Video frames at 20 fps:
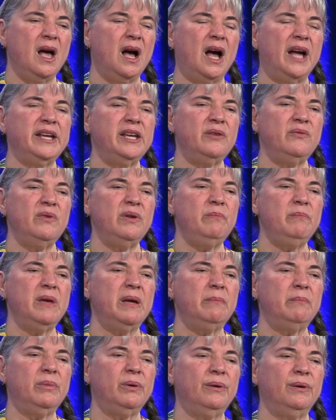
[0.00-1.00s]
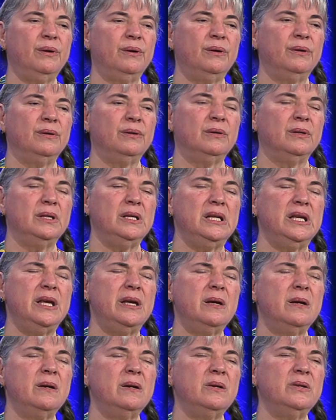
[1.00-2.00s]
I can remember
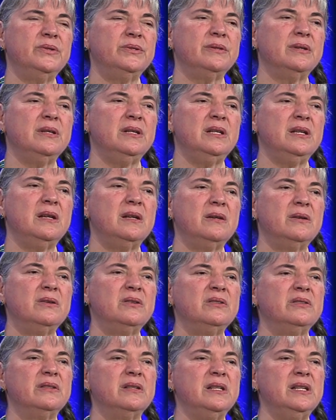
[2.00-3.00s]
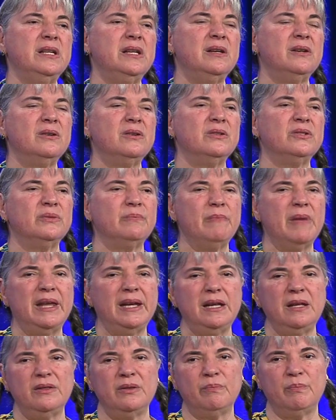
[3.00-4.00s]
years and years and years,
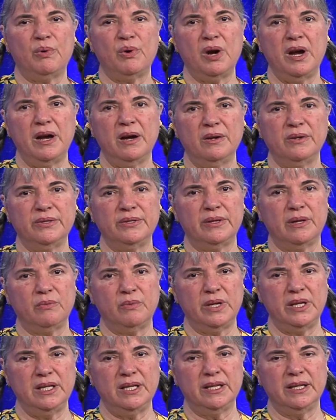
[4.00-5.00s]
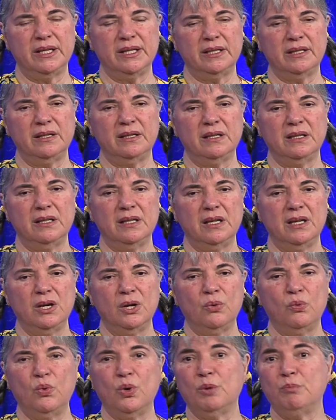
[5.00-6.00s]
many of the prayers that we did
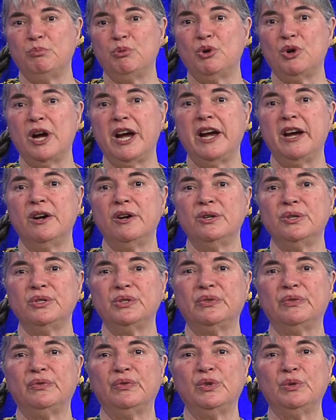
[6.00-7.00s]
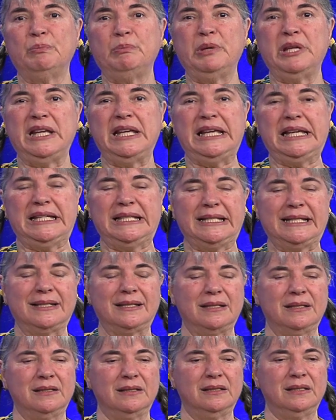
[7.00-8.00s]
were prayers for
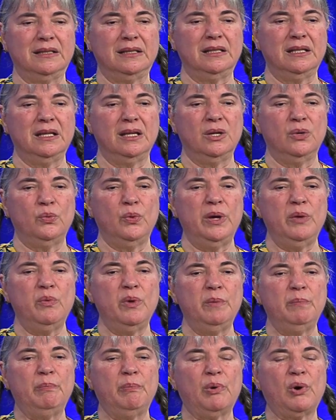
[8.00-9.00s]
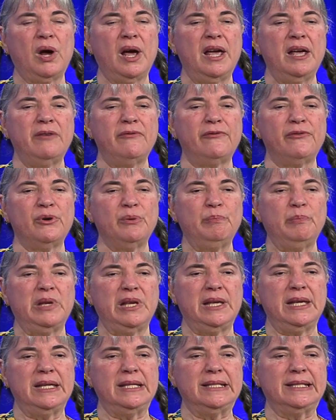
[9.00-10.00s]
peace. We would pray for
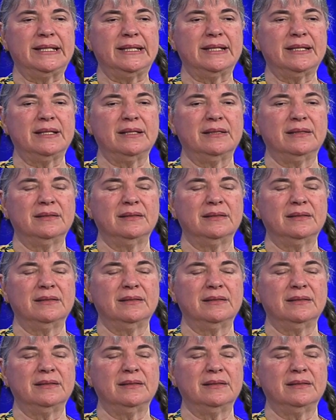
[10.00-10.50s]
peace.